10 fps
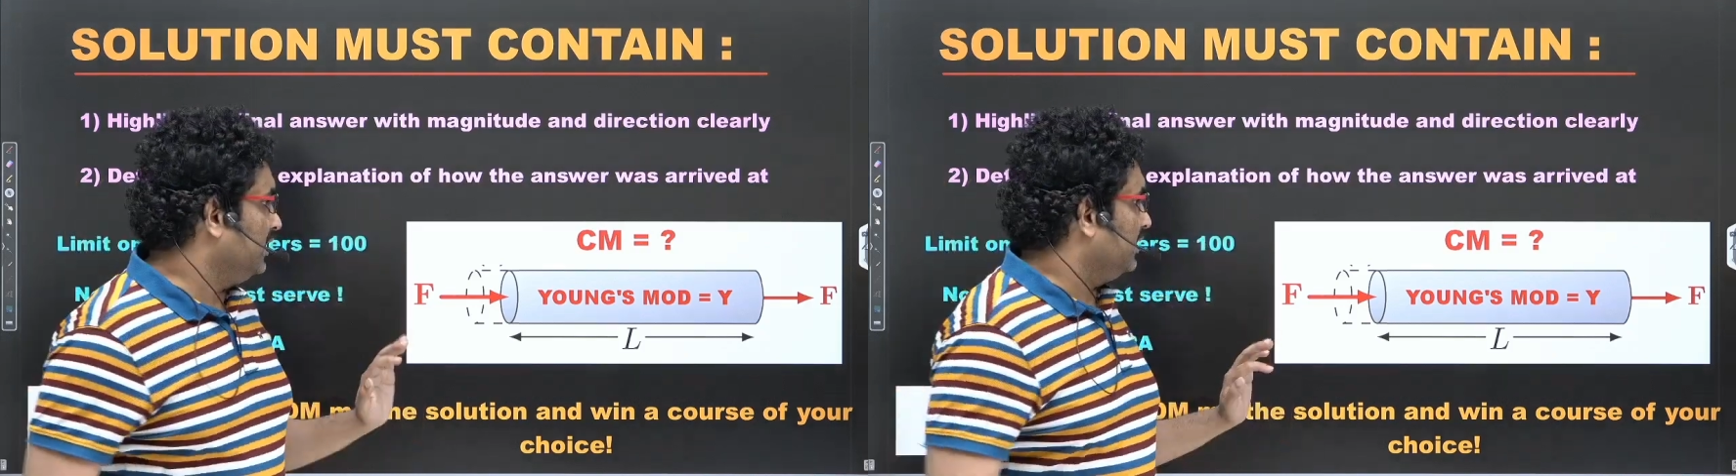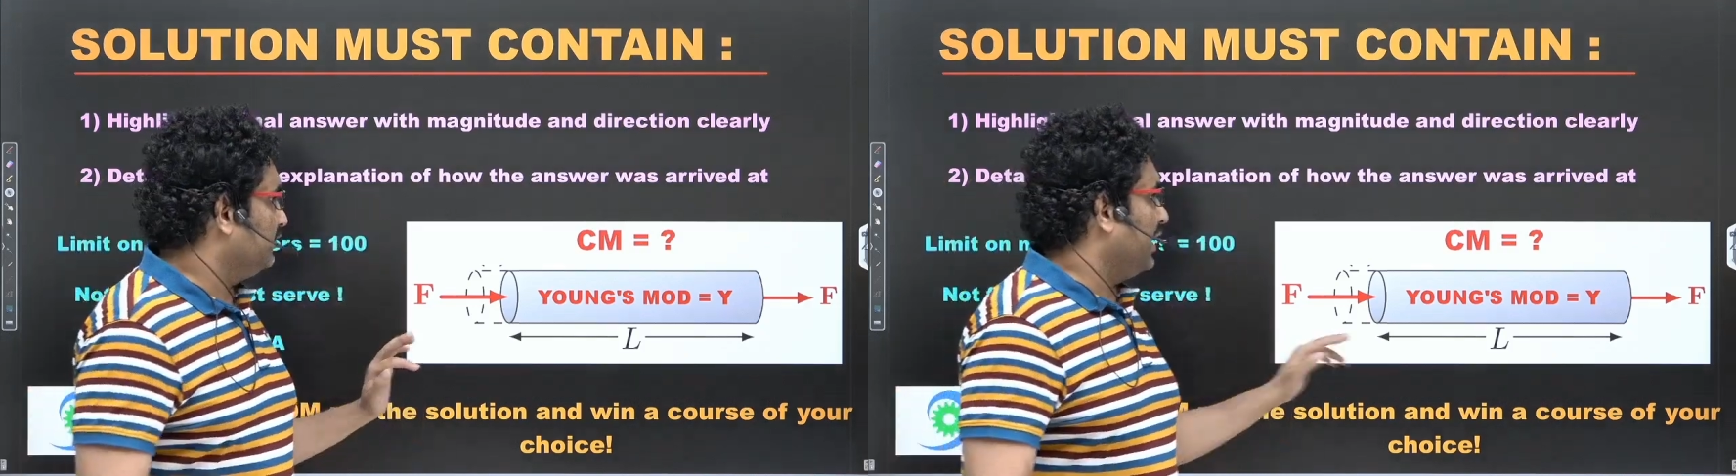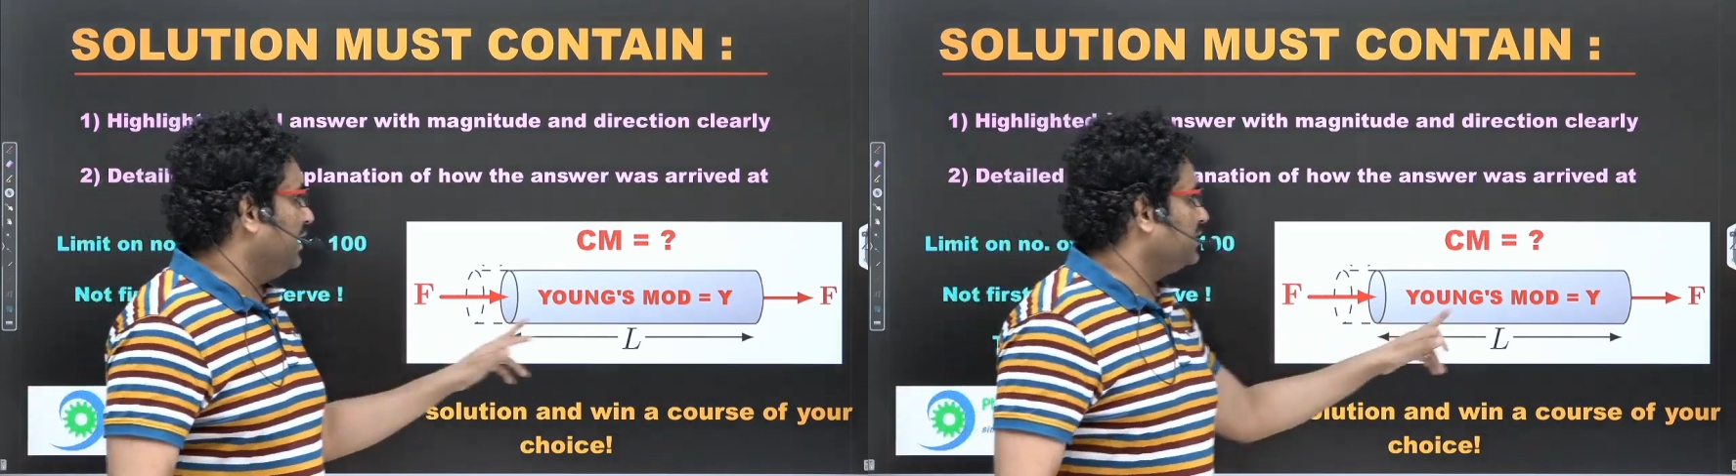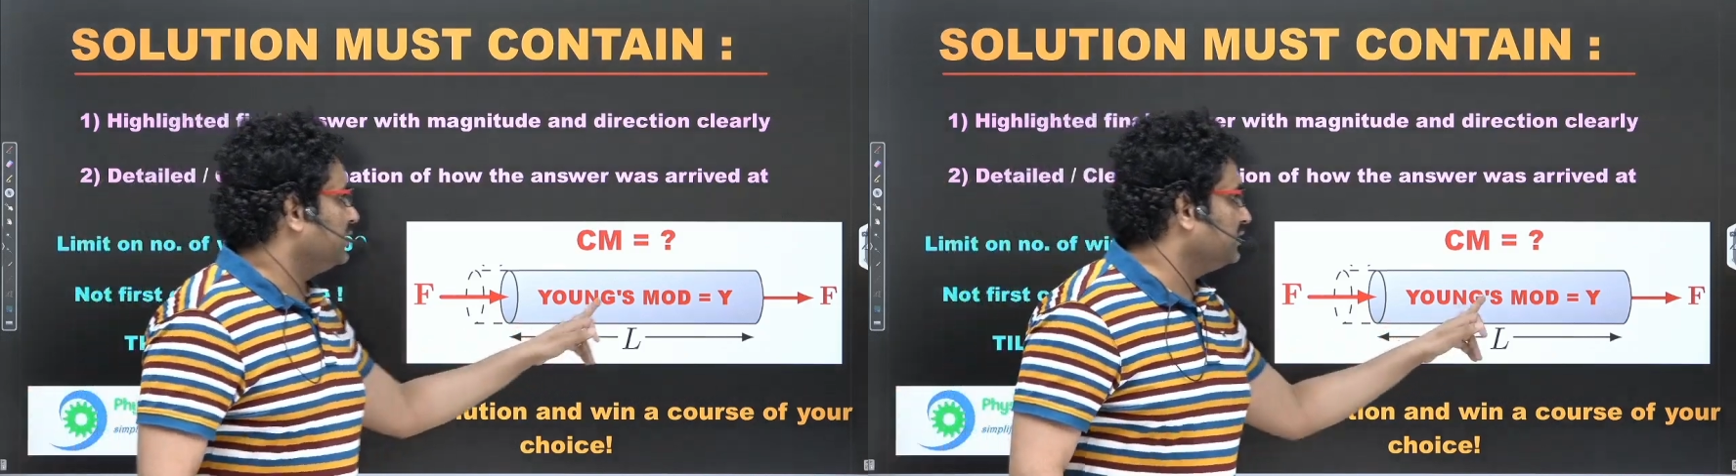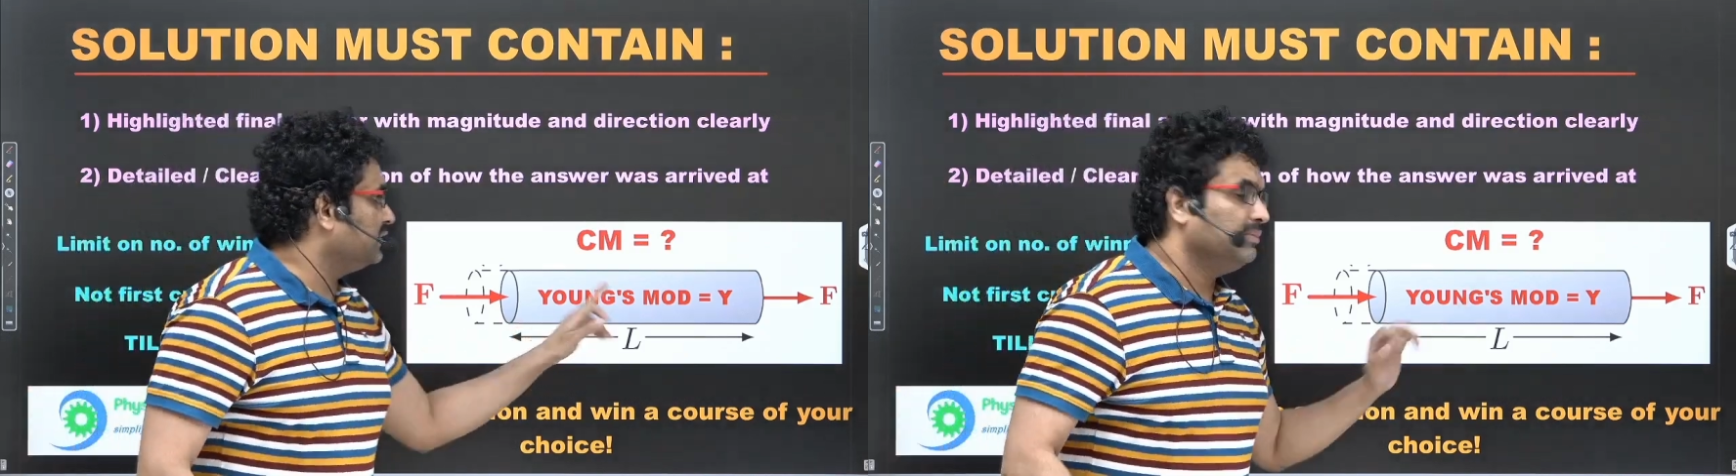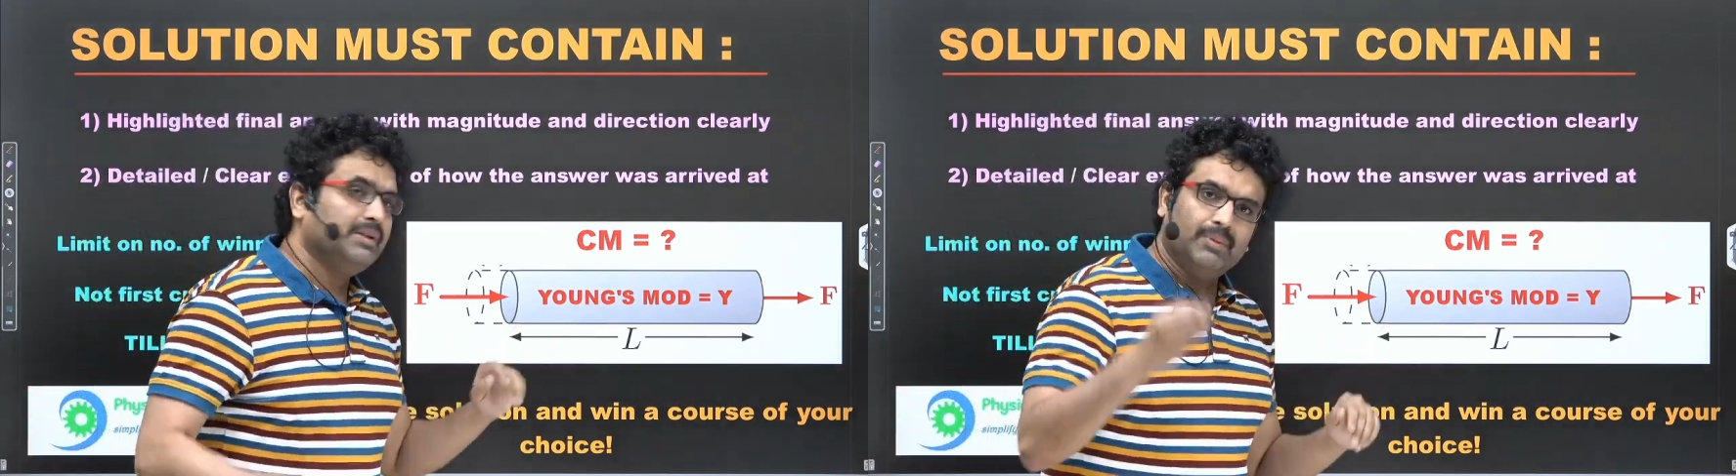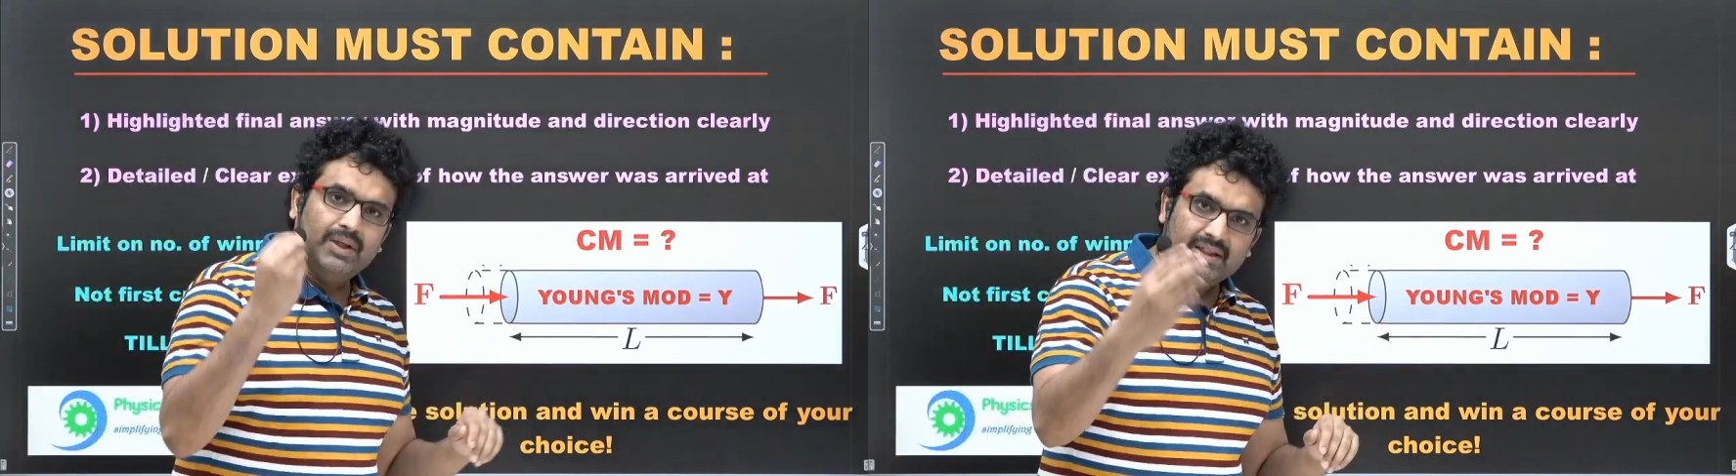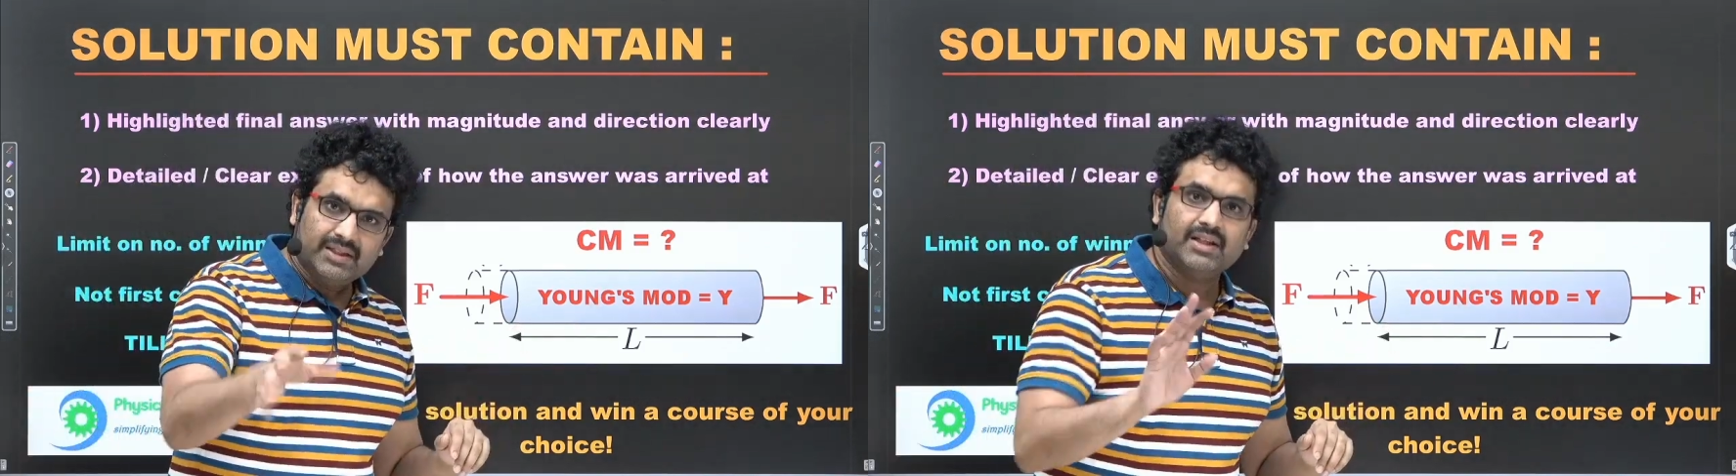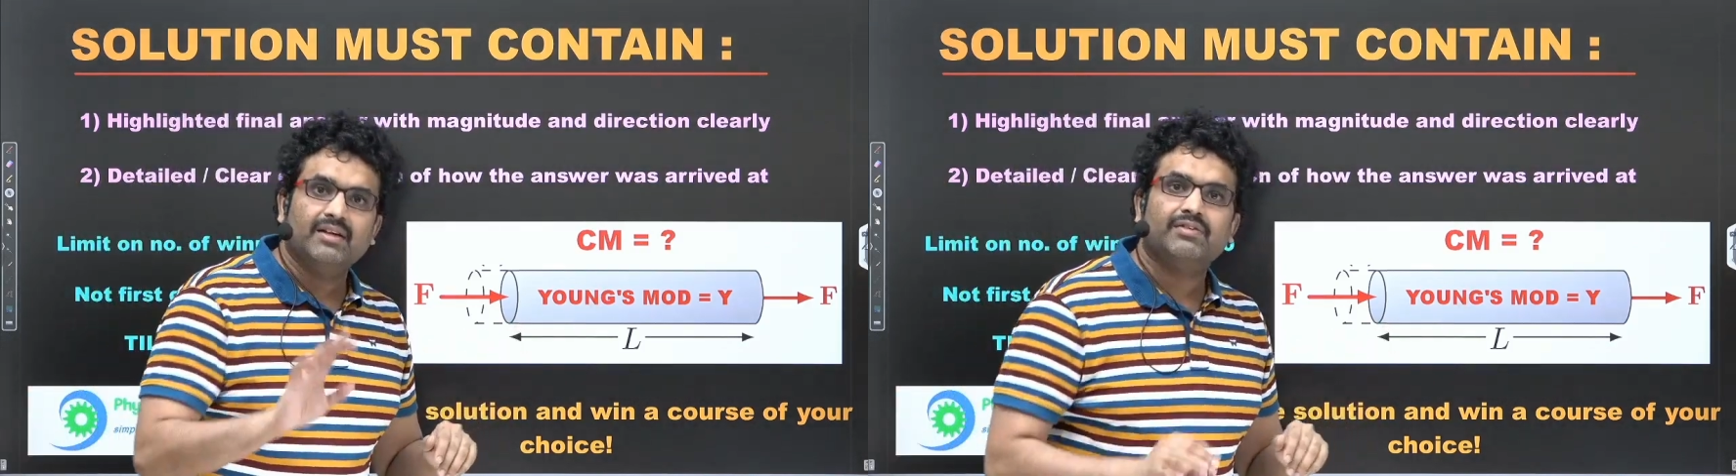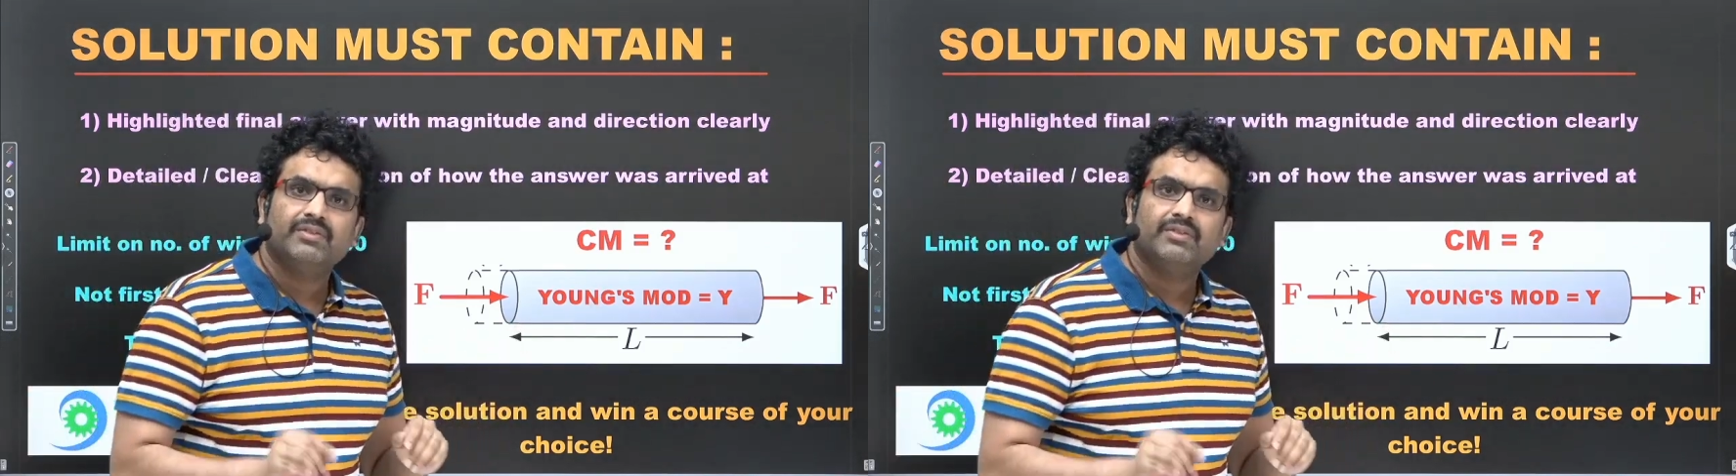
if the answer is the midpoint itself,